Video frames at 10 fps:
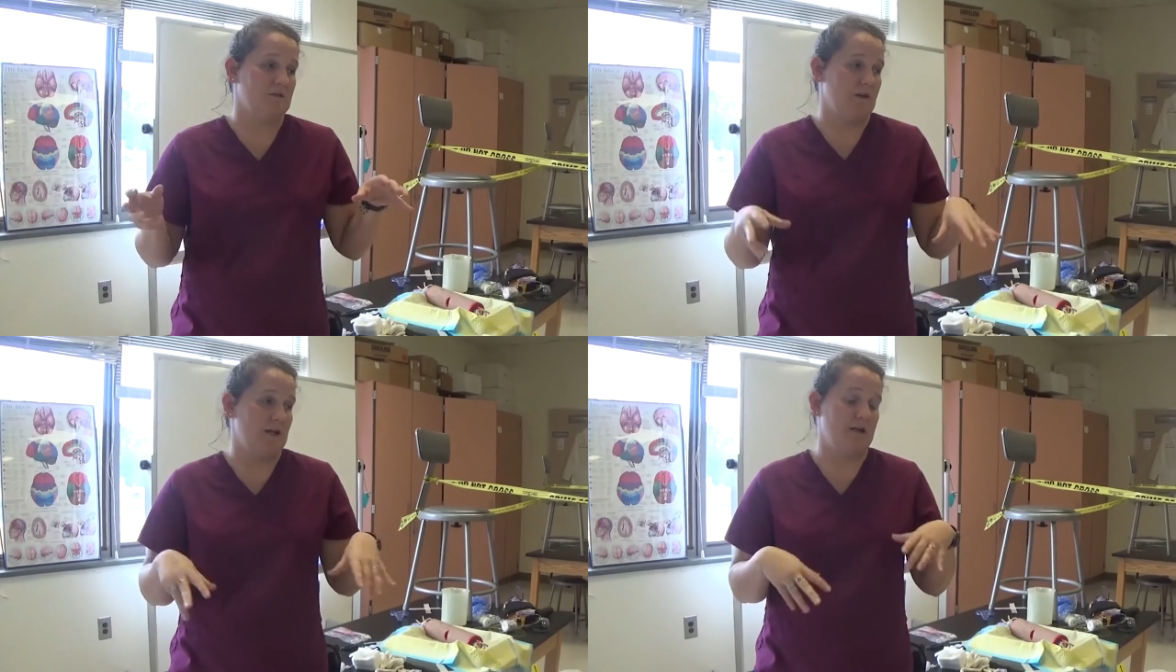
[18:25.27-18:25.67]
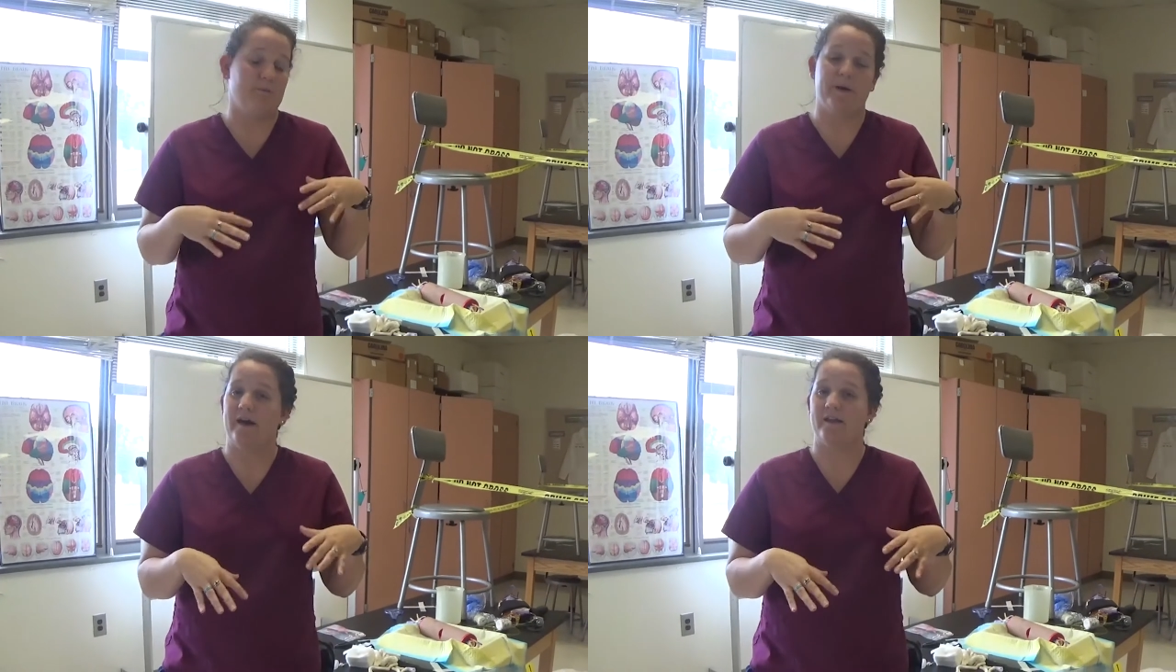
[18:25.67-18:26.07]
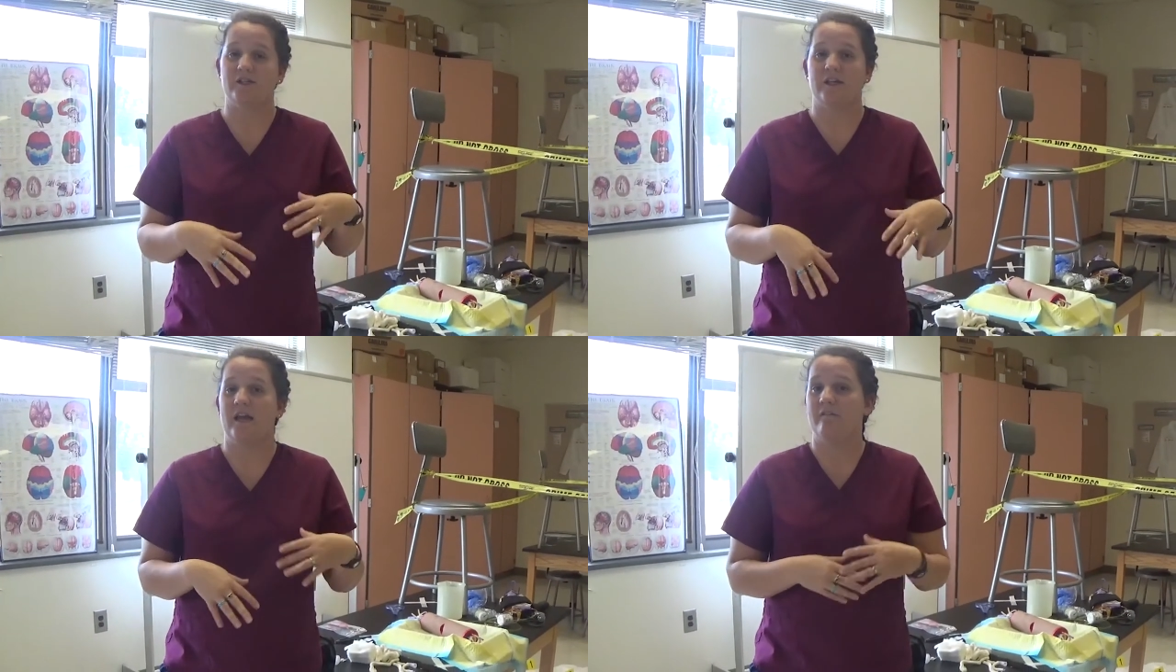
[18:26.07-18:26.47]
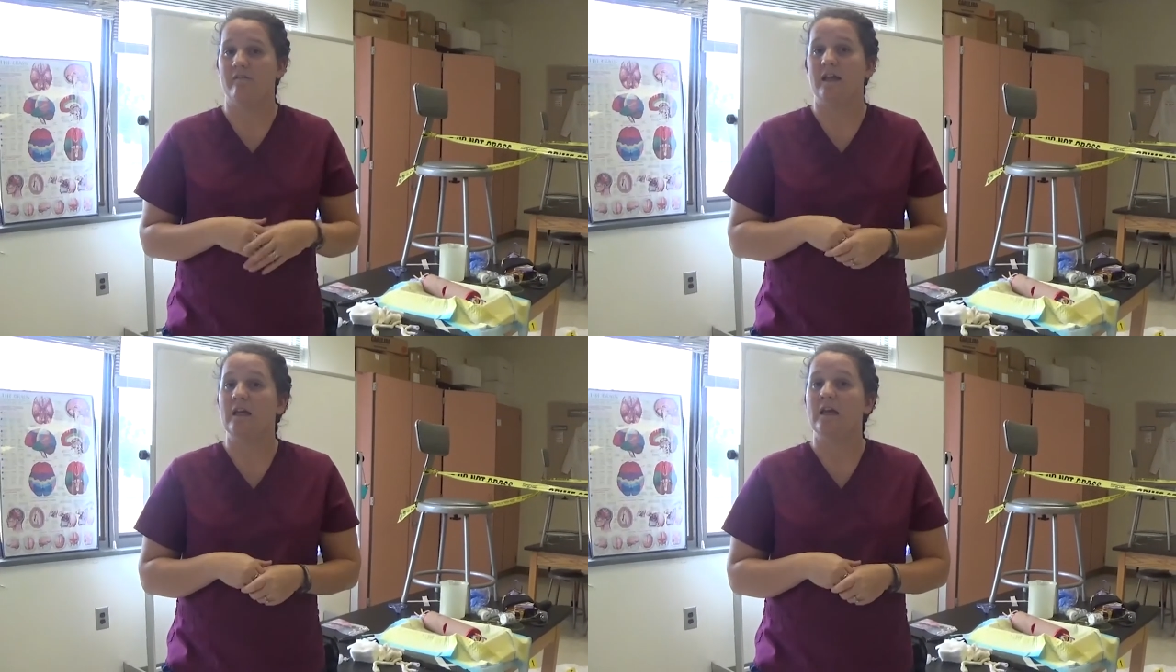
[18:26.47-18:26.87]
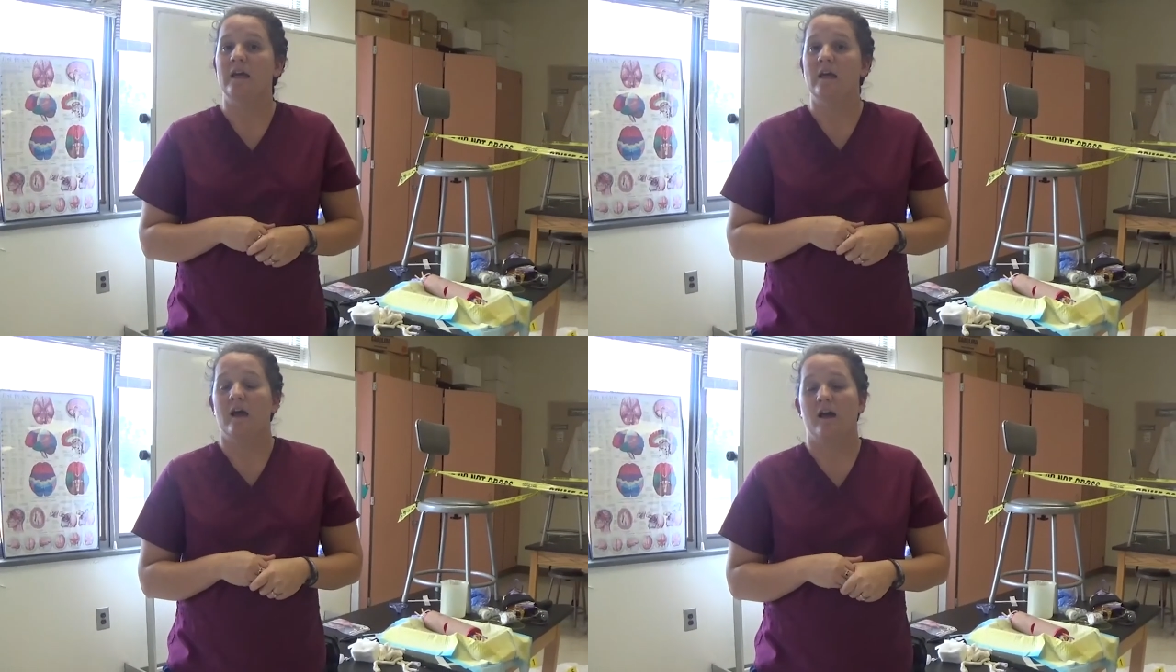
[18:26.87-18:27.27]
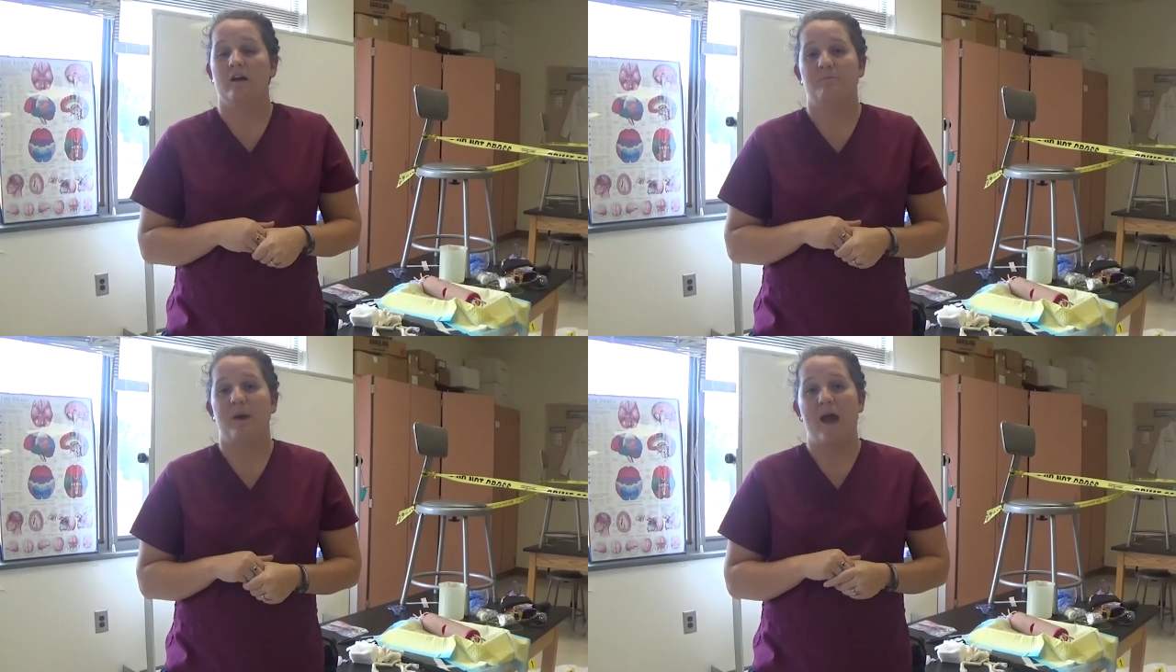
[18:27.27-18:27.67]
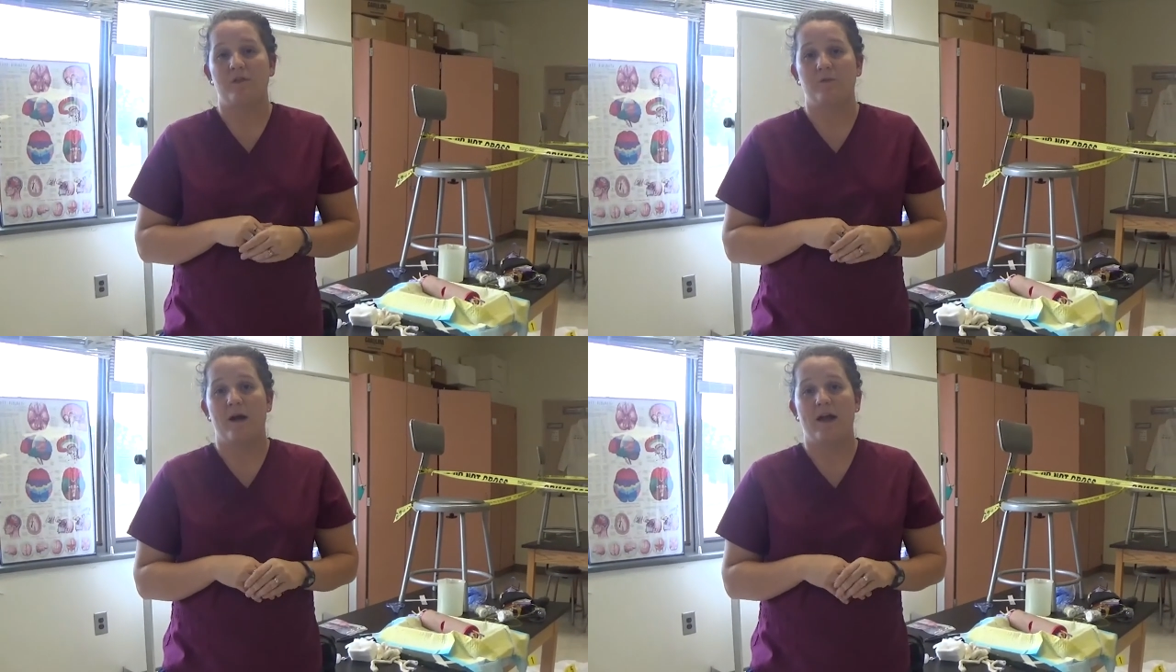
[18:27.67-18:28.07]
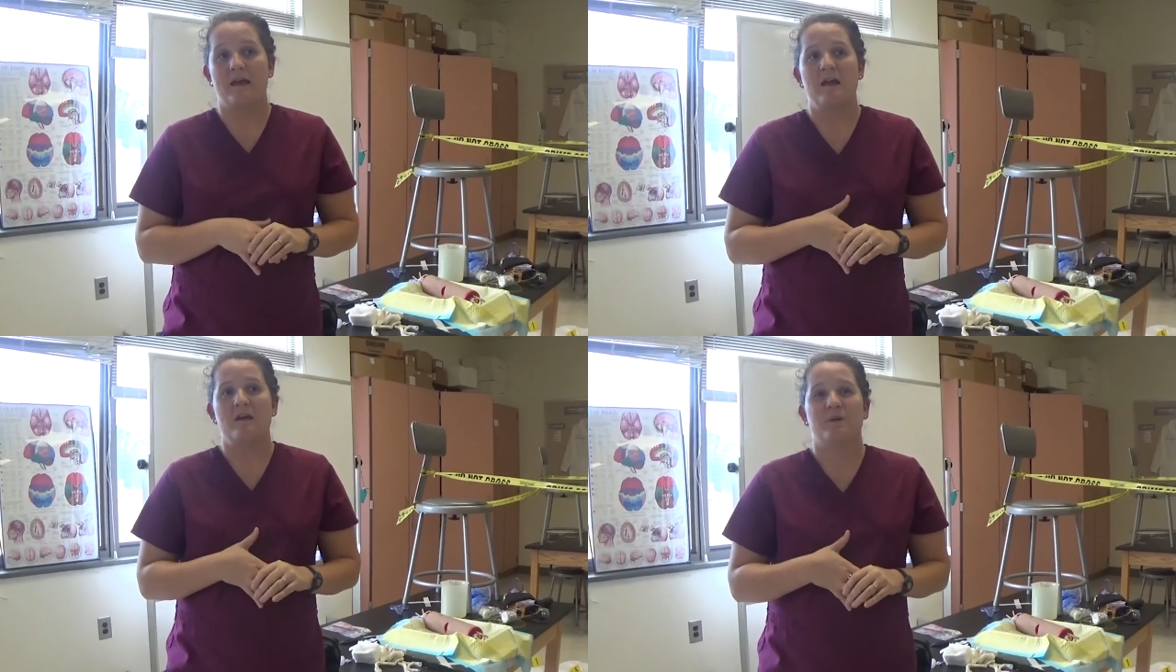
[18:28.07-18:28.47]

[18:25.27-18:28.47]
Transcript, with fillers: a very biology heavy um, pathway.